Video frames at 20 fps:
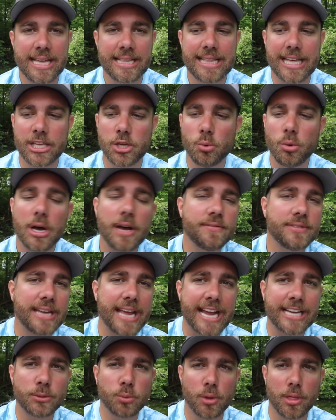that you have
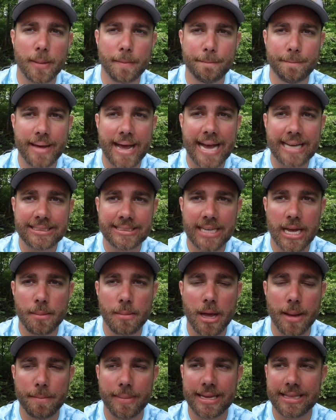days where the bass
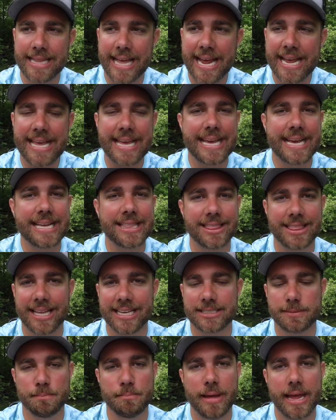come up and they hit
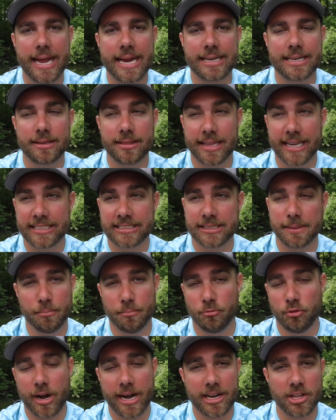this bait, this
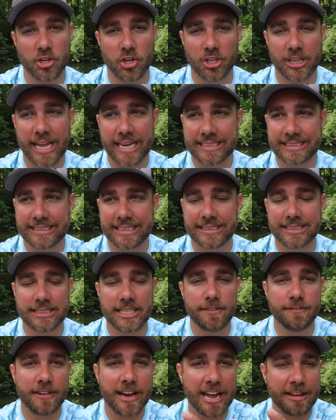regular like
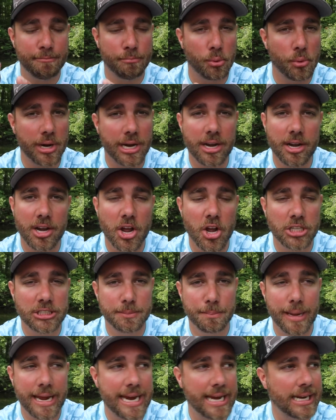sixty-five pointed
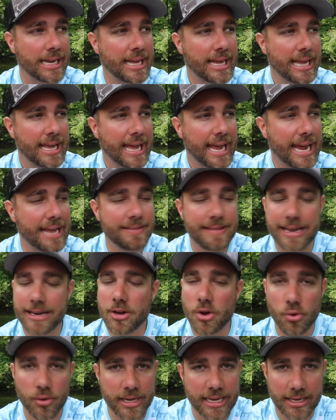nose bait, and they
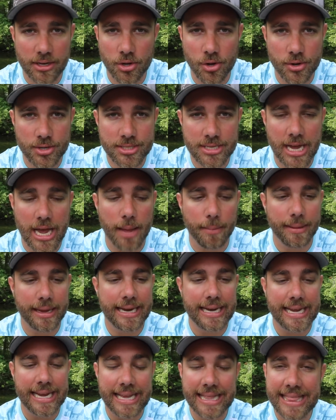don't get hooked up.
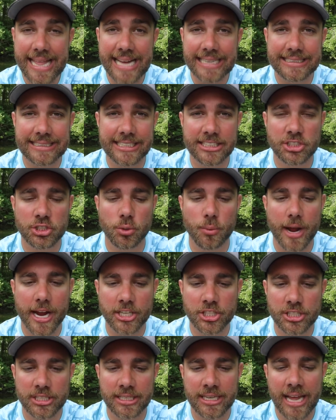And in that
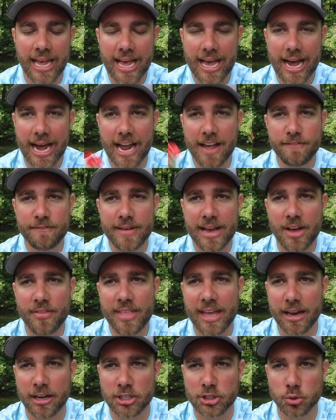situation, I have
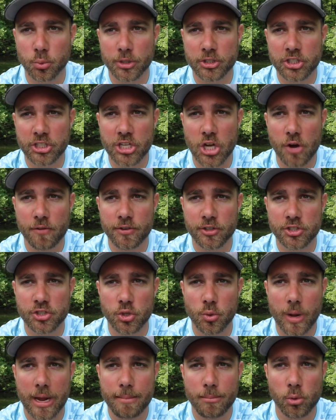found that switching over
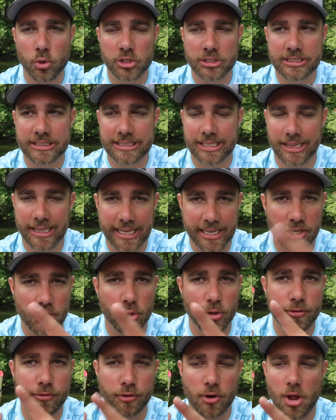to a more
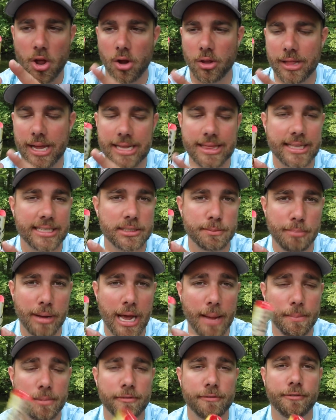slender frog like this
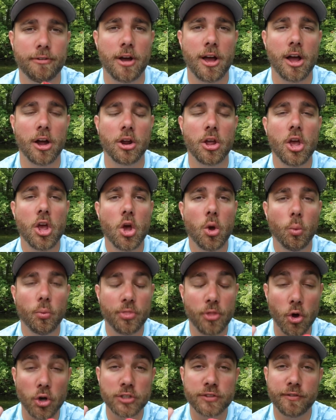poppin' frog,
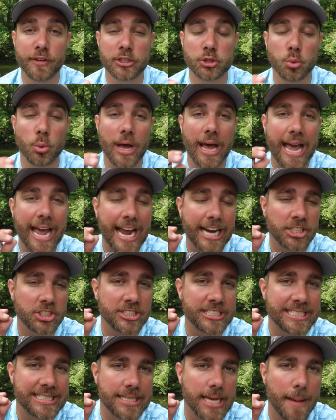those fish will
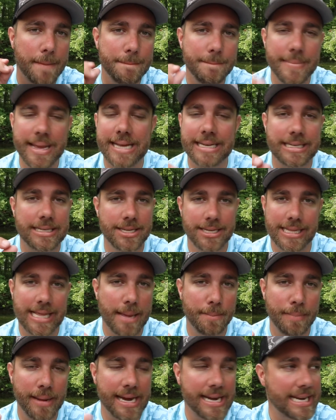actually commit to
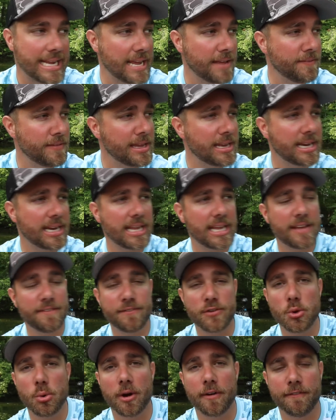that bait. Even
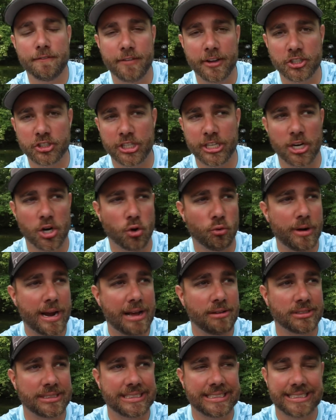if you are fishing
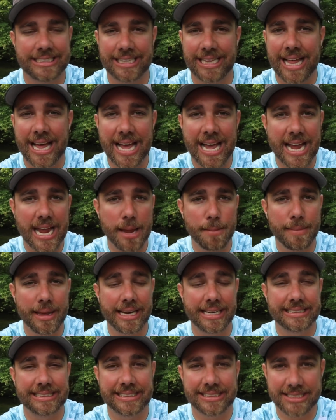around slime
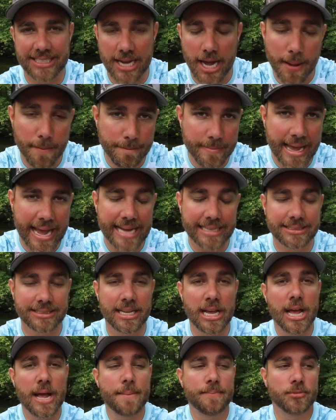and scum
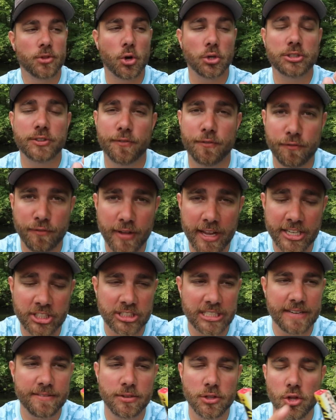mats, those
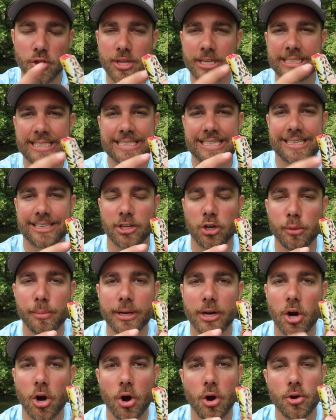fish, even though this is a little
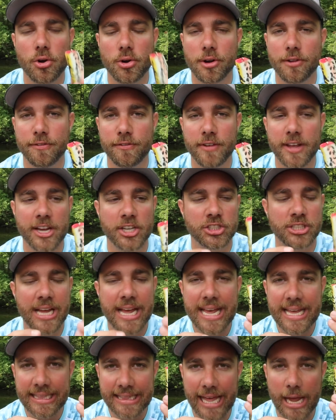bit harder to fish,
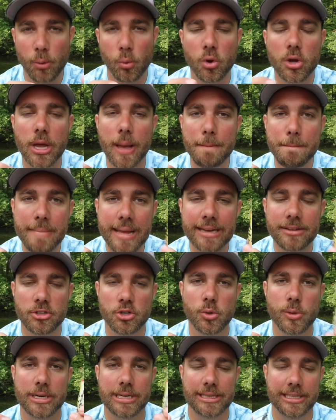they will commit
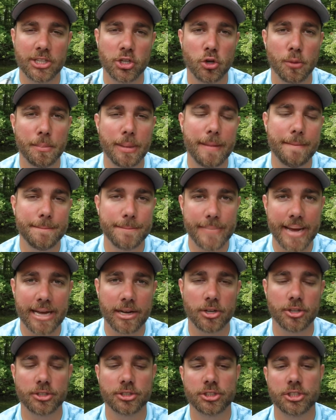to it a little bit
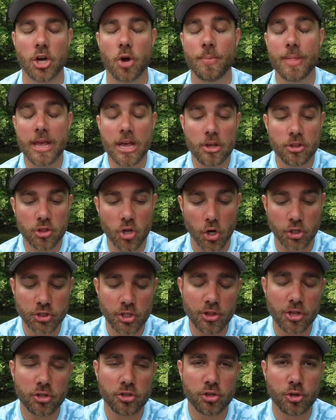better. So
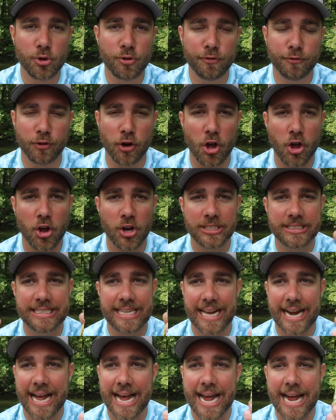those are the two frogs
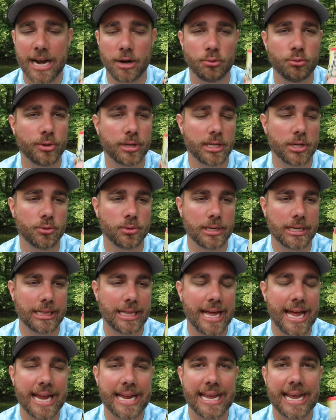that I really, really
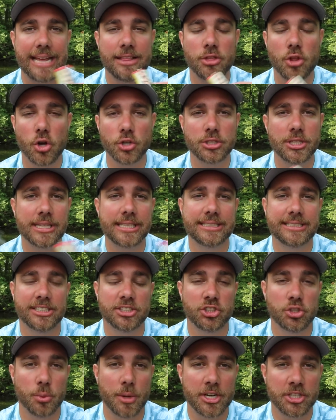like, and those are the
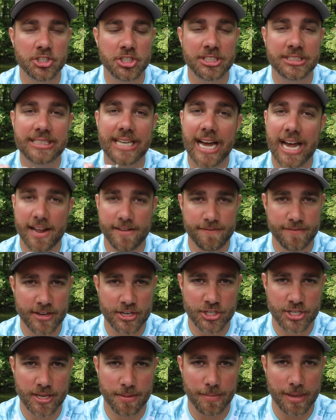situations I
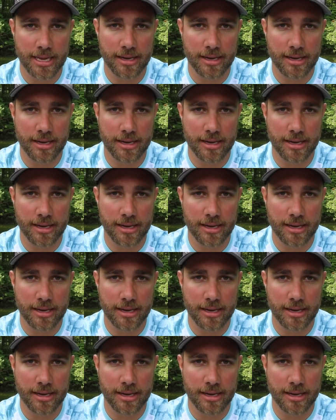fish them